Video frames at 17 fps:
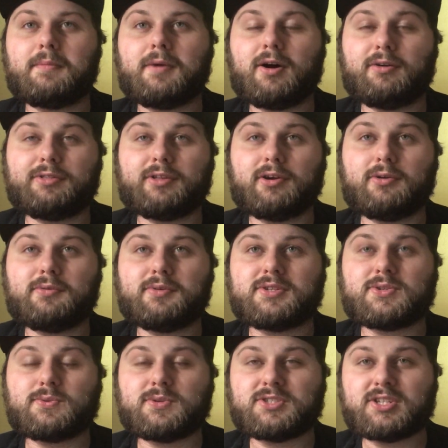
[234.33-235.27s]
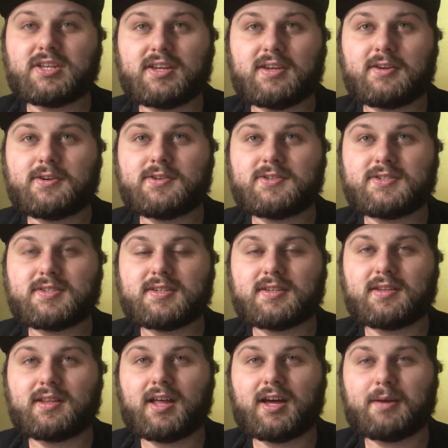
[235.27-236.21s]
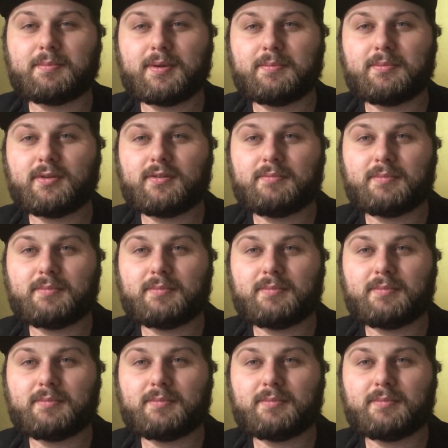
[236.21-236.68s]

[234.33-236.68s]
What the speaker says: Although with switching gears, a lot of people